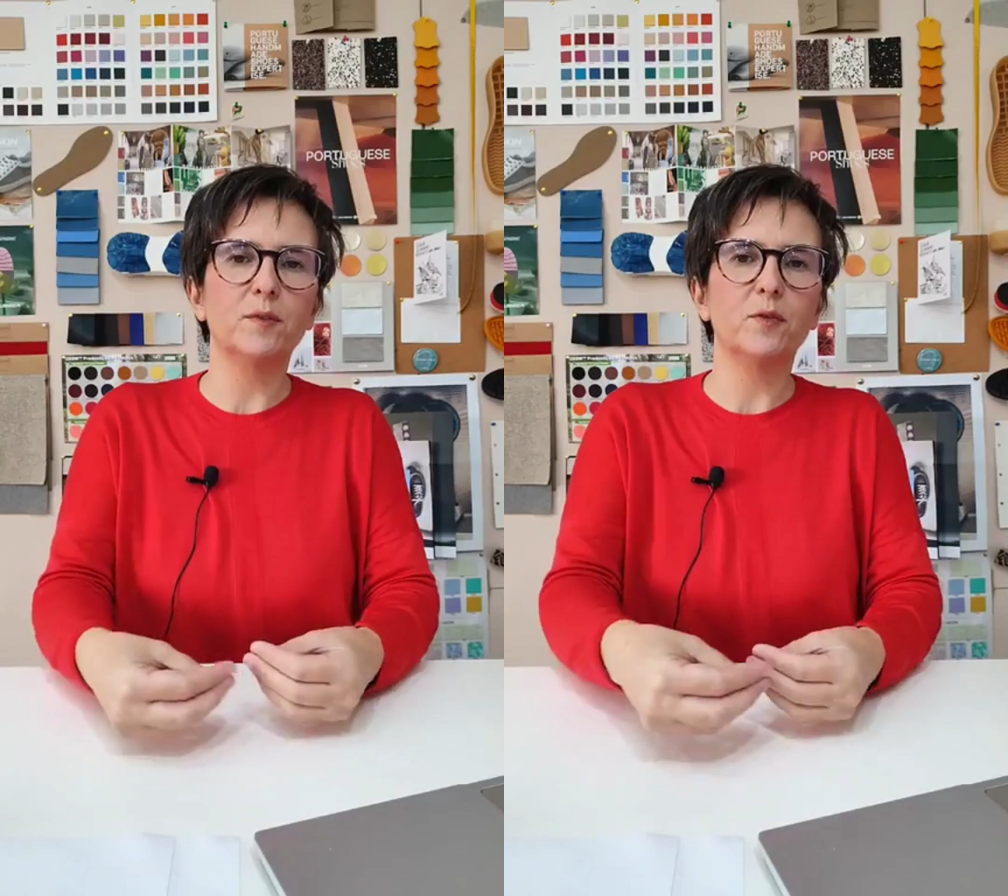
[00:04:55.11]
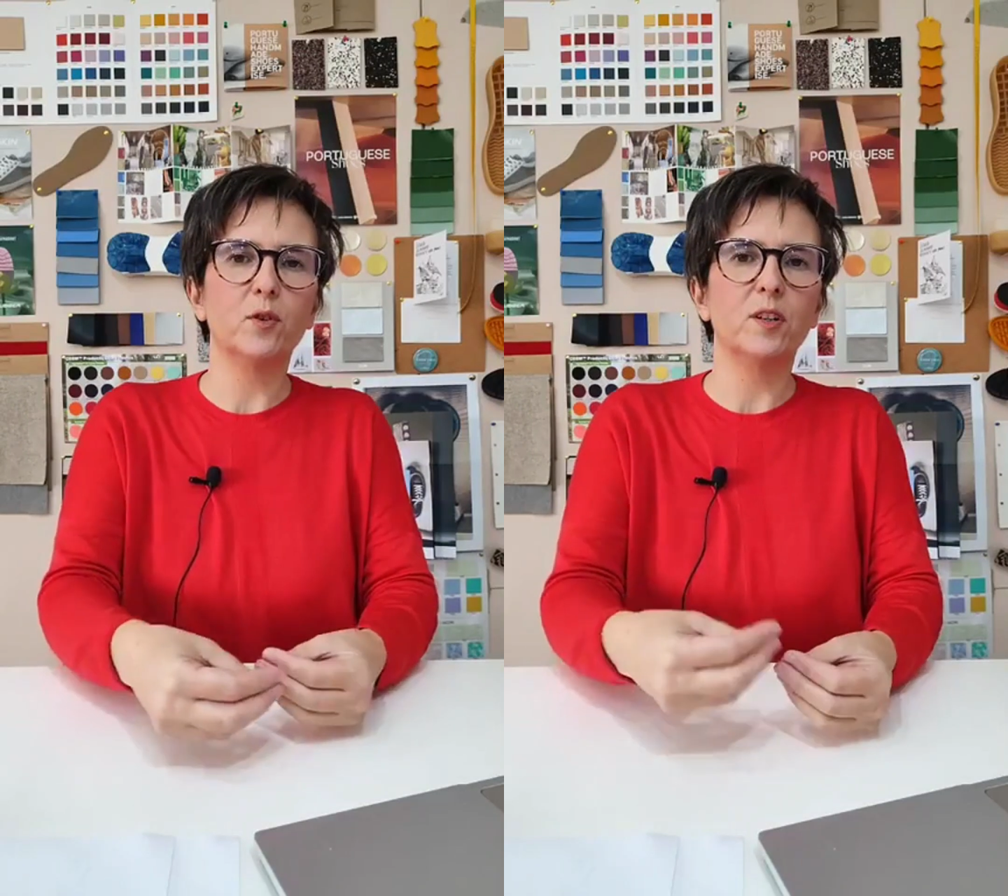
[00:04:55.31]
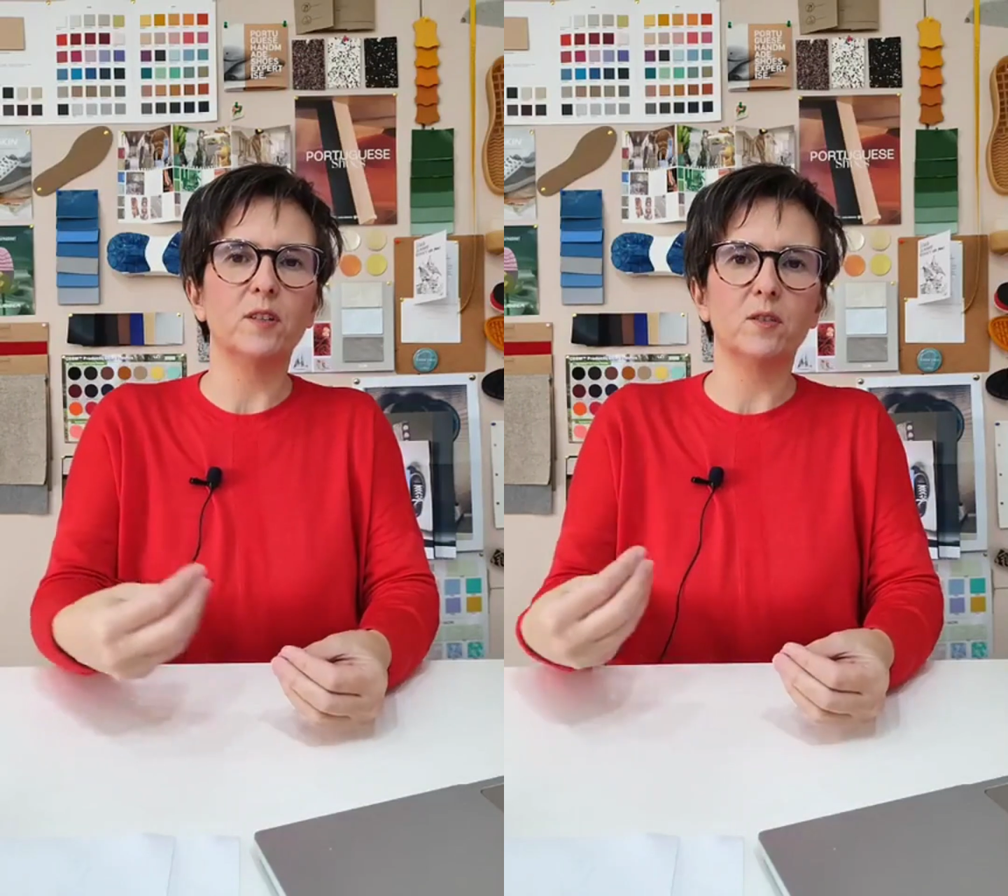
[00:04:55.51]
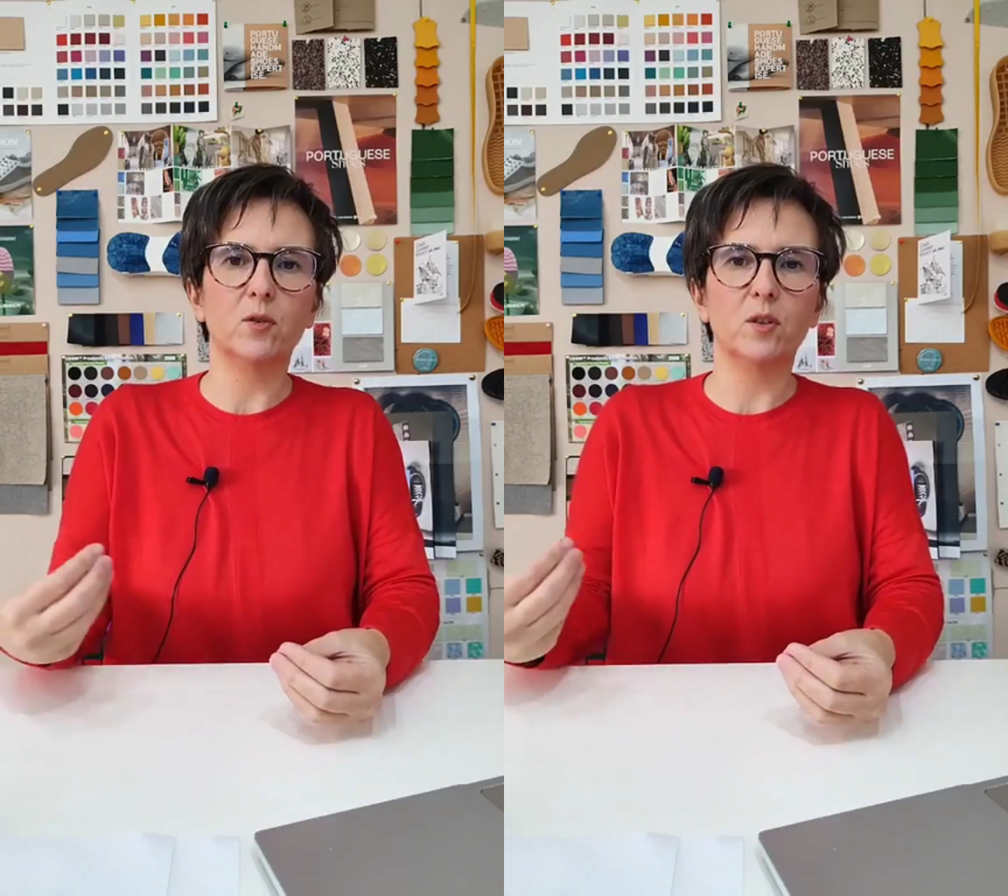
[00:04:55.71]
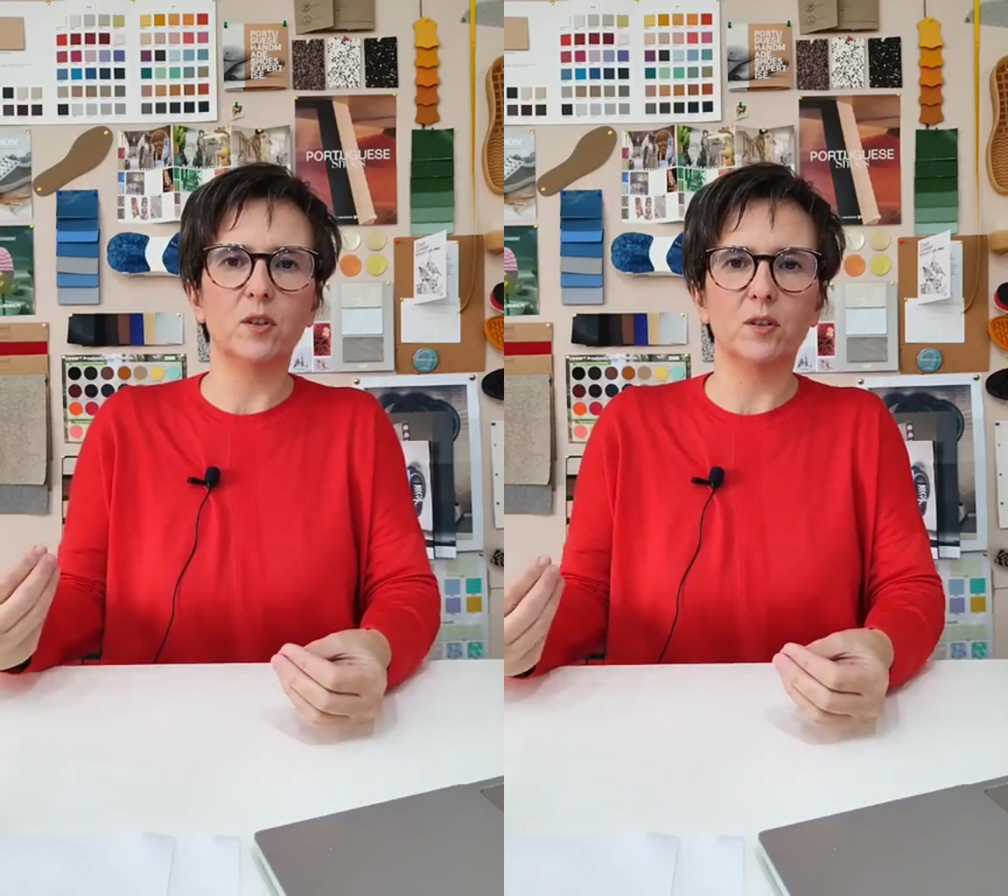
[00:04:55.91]
for his
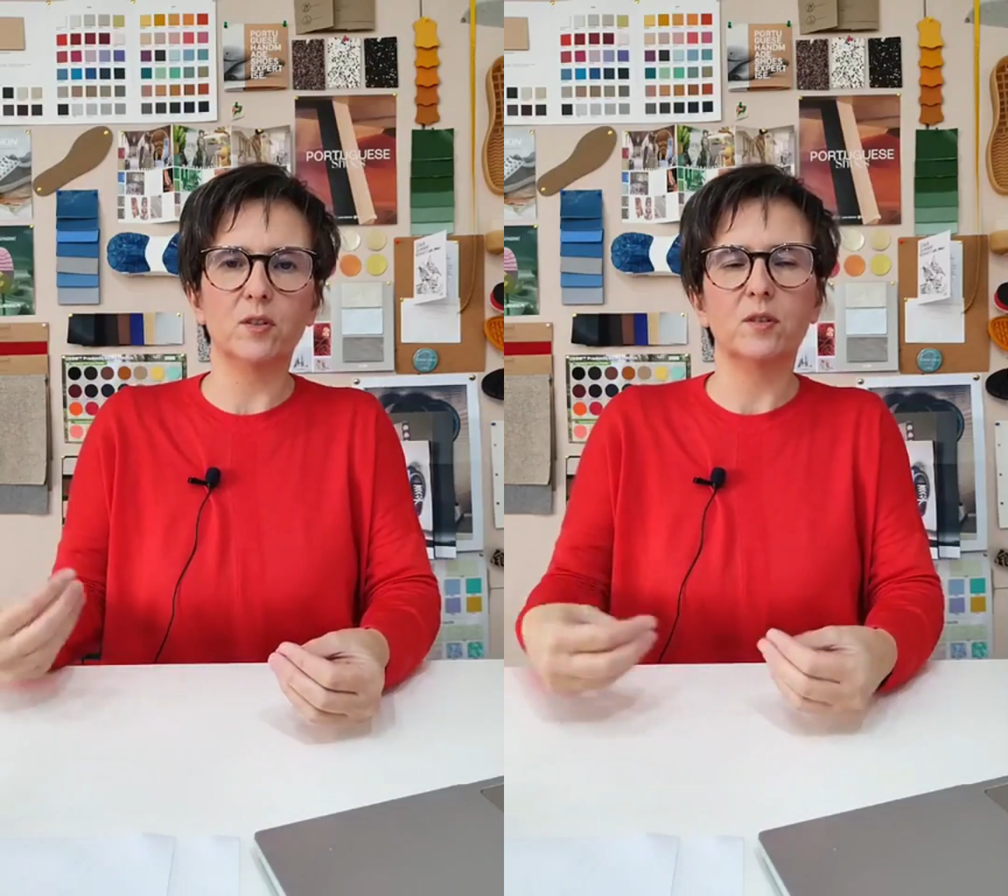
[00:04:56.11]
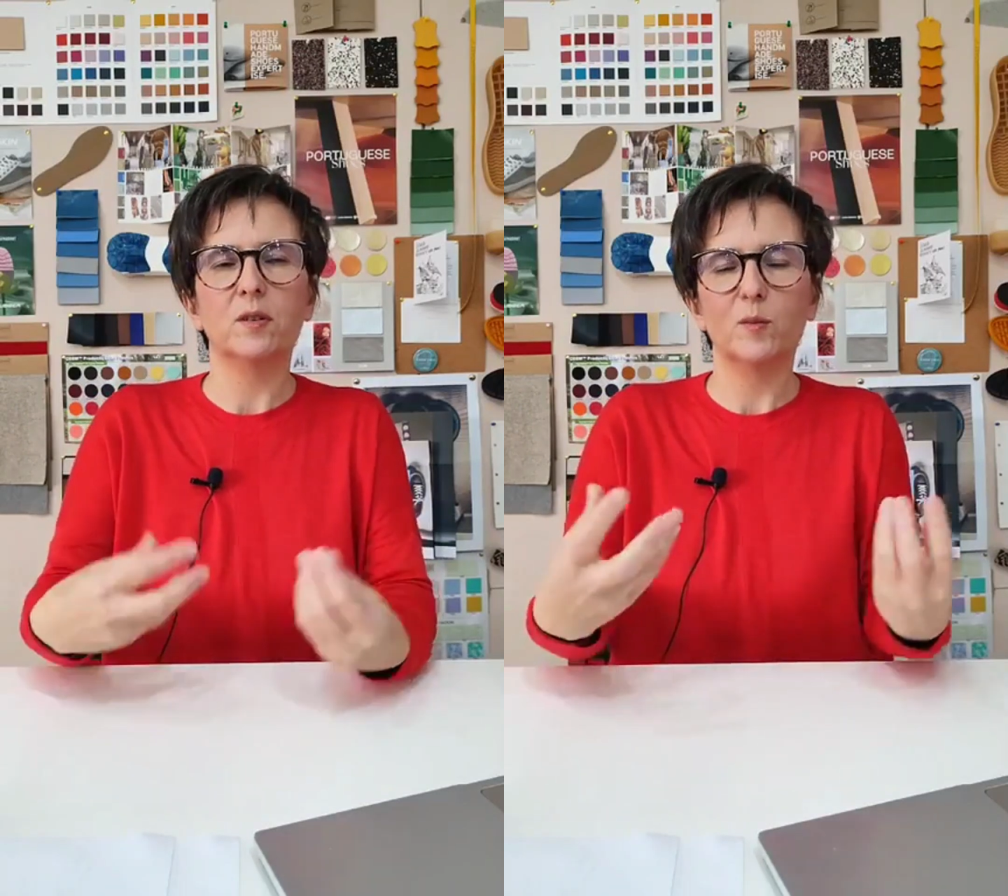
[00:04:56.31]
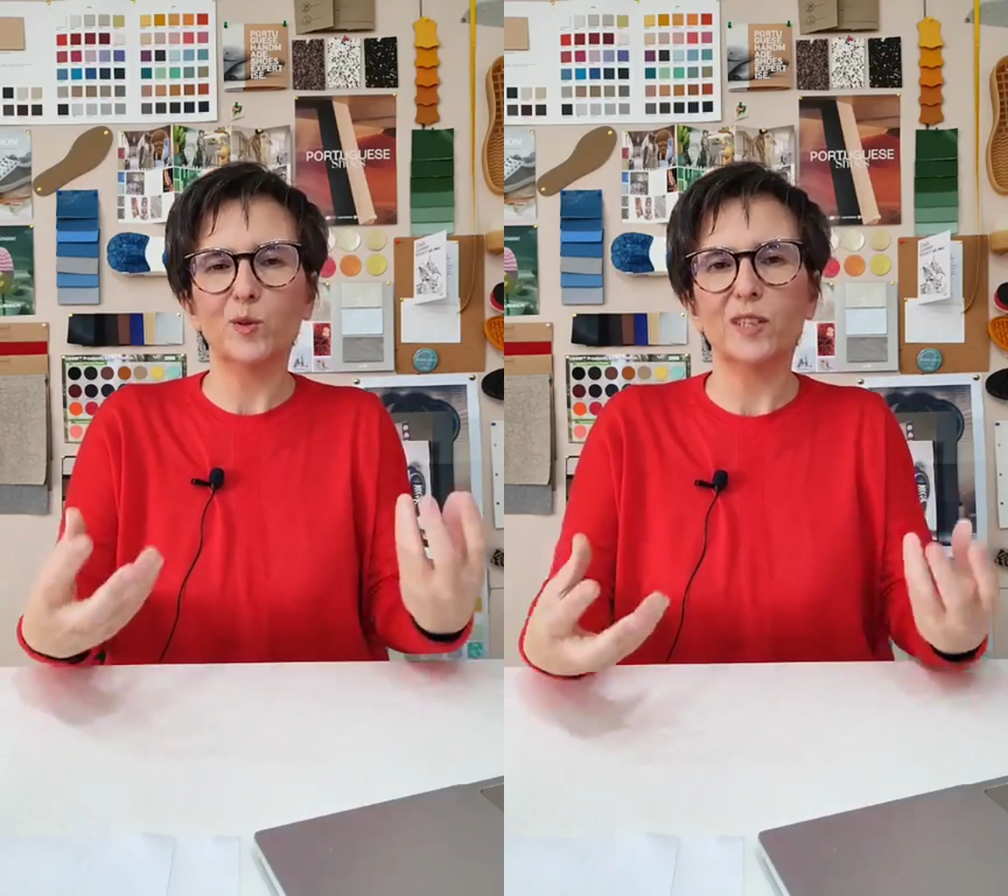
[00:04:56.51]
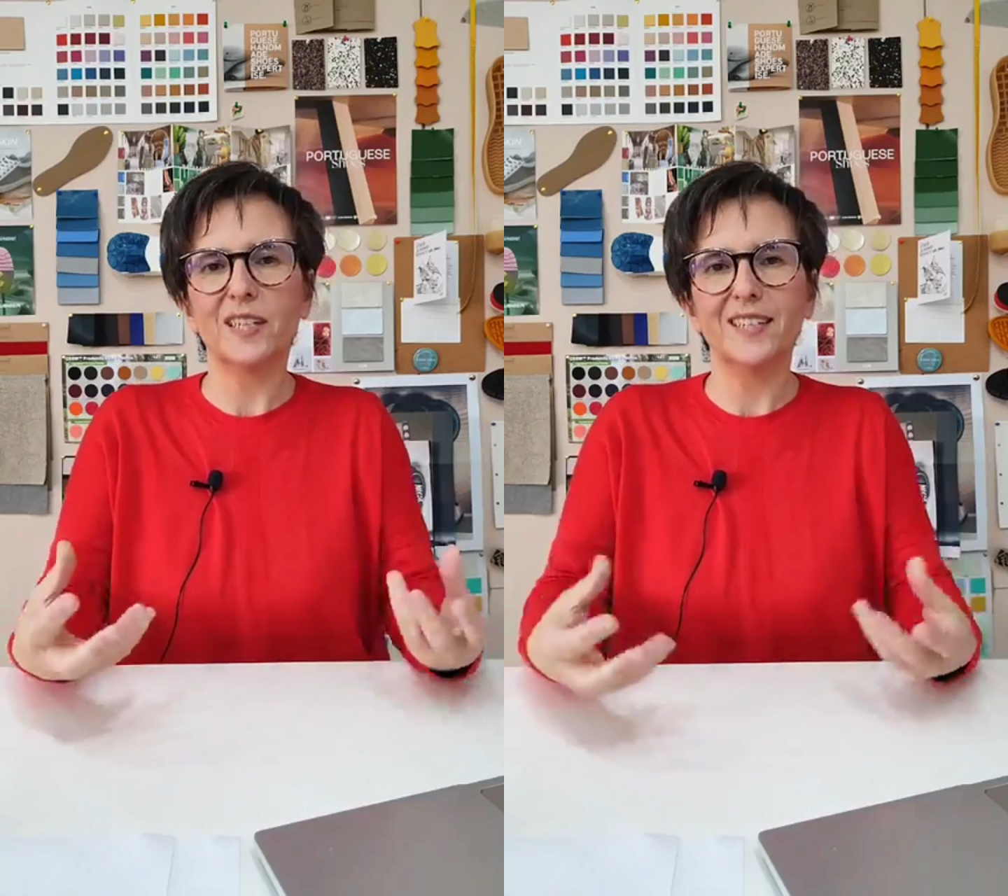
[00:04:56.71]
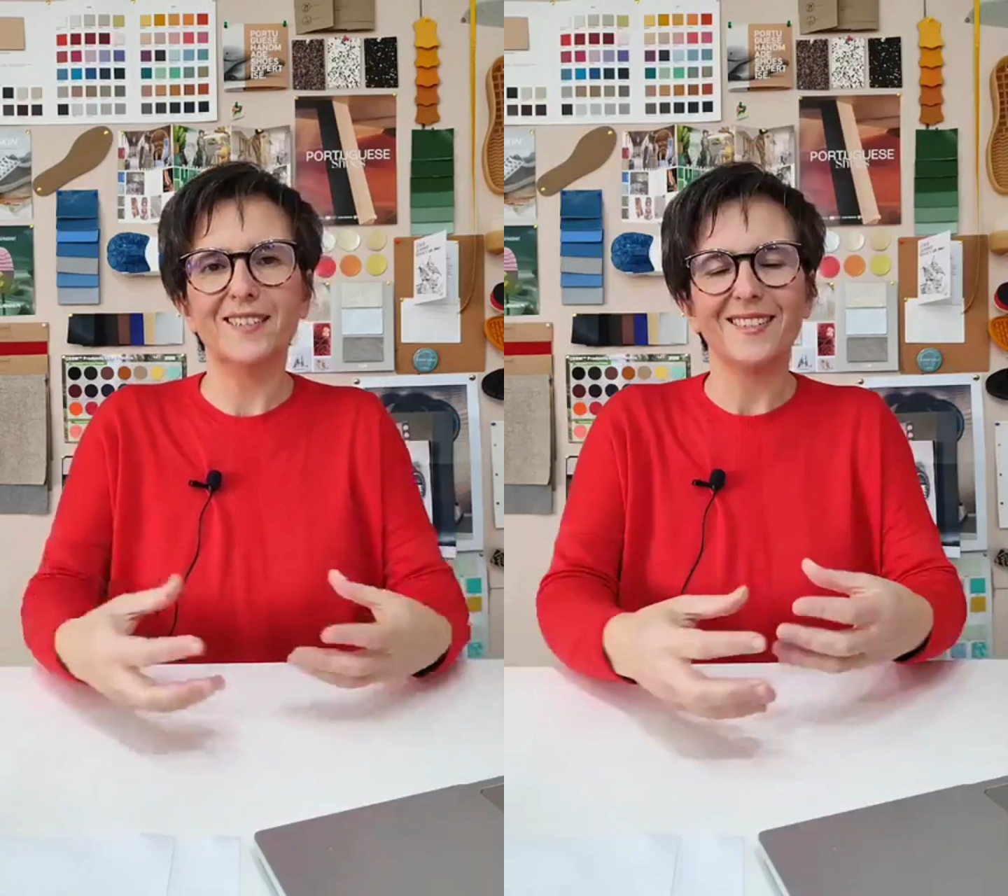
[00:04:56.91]
or hers,
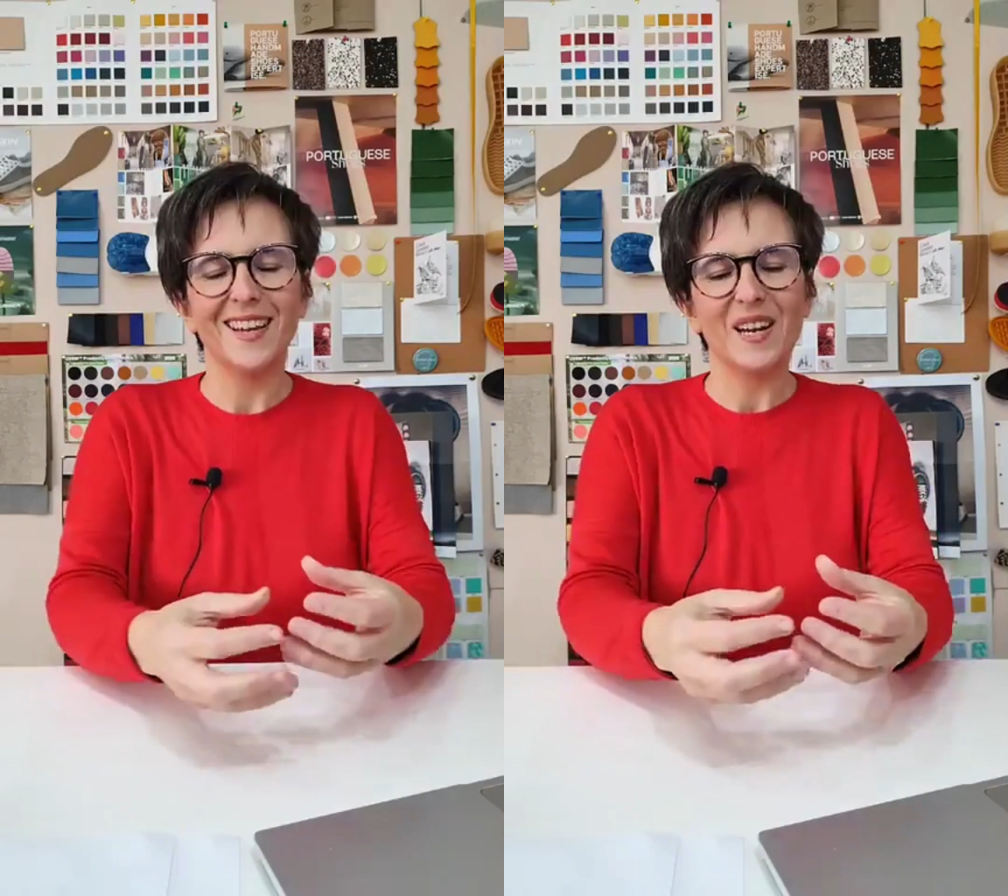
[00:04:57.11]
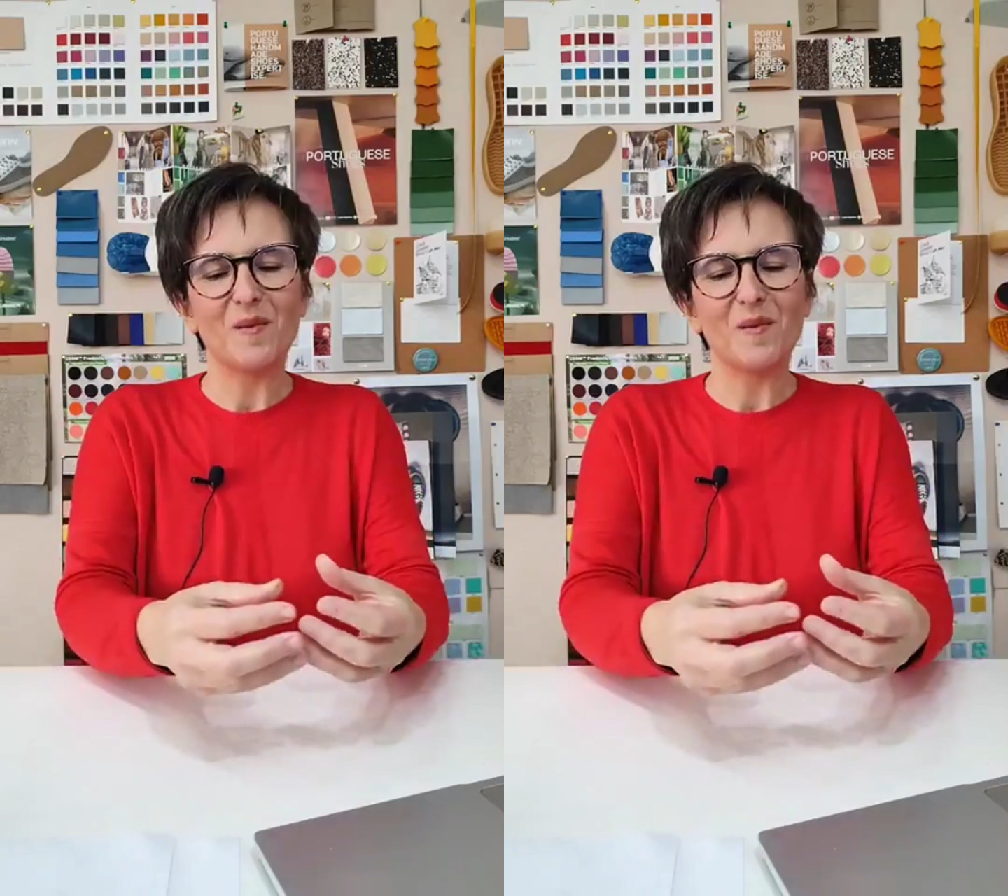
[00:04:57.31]
mostly his,